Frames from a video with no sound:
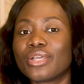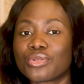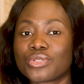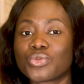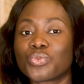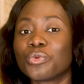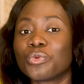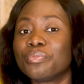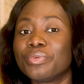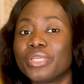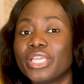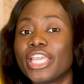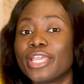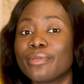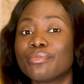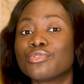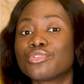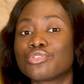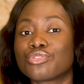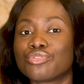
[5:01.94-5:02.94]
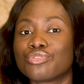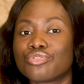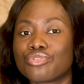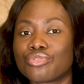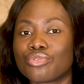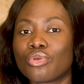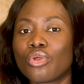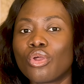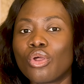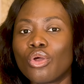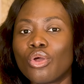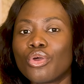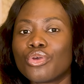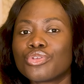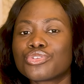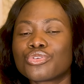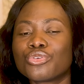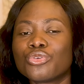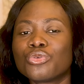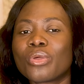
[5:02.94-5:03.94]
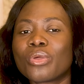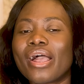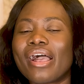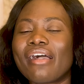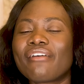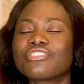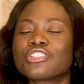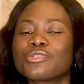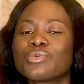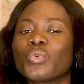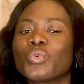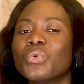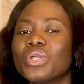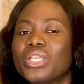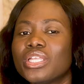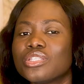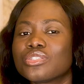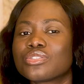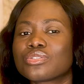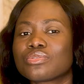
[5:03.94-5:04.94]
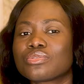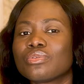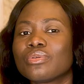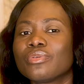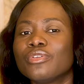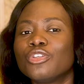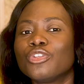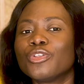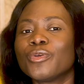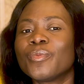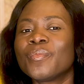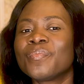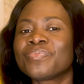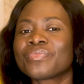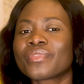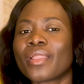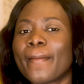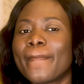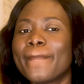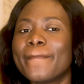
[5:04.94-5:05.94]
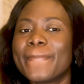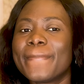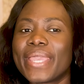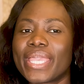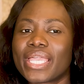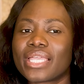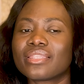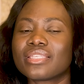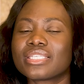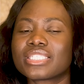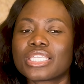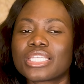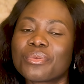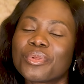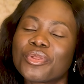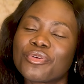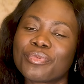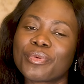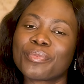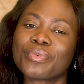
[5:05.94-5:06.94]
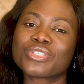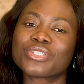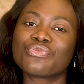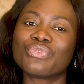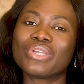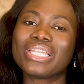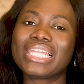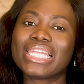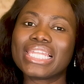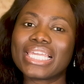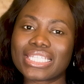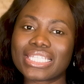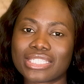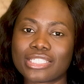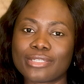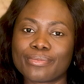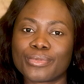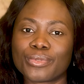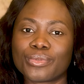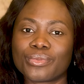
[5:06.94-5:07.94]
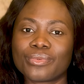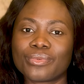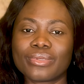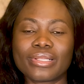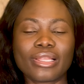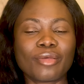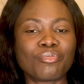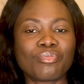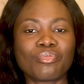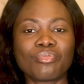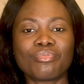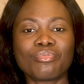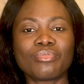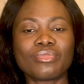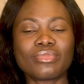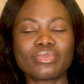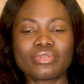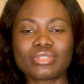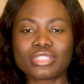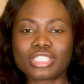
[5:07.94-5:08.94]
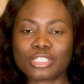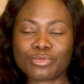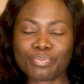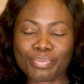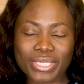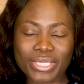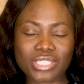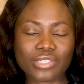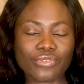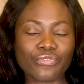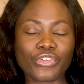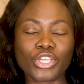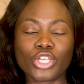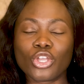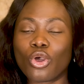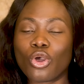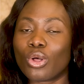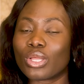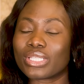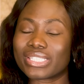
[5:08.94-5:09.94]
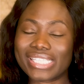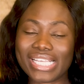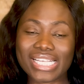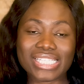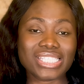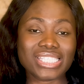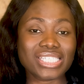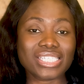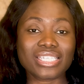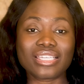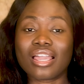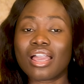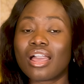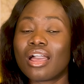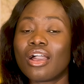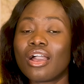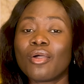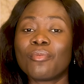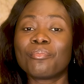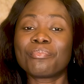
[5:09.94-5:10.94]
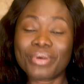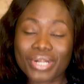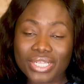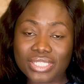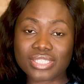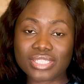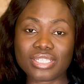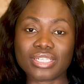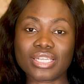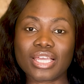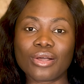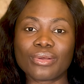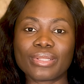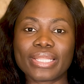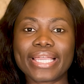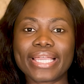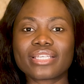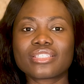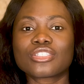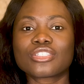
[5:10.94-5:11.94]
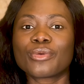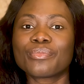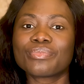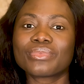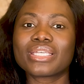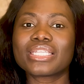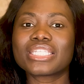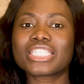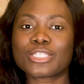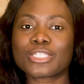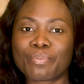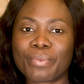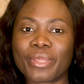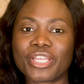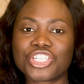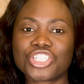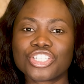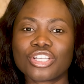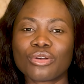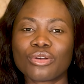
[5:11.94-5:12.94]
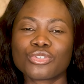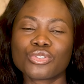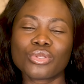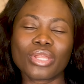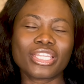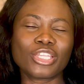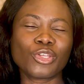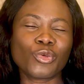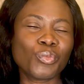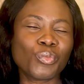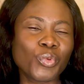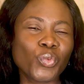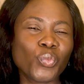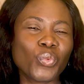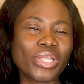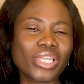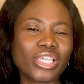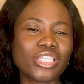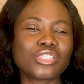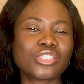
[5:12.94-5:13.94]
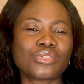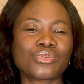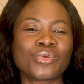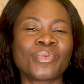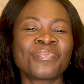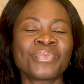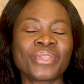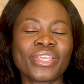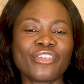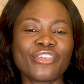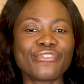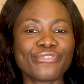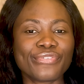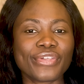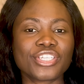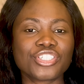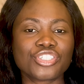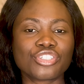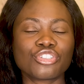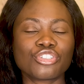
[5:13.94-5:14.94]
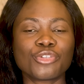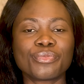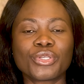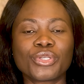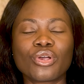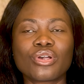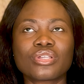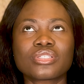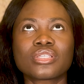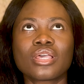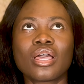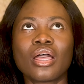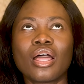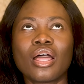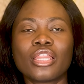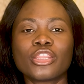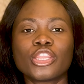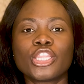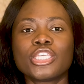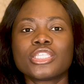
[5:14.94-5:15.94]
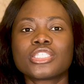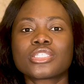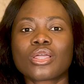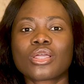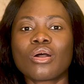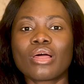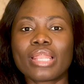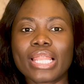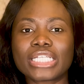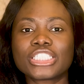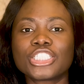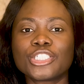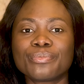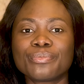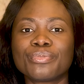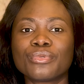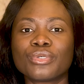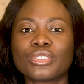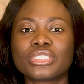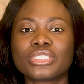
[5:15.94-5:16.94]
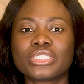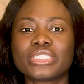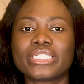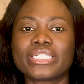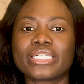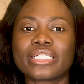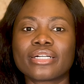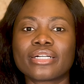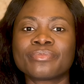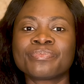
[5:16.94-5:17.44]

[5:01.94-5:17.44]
else will be able to do. So you have to be willing to, make the statement of purpose relatable, specific, authentic, personal, like something special, so that they will be willing to invest in you. Because the scholarship board, they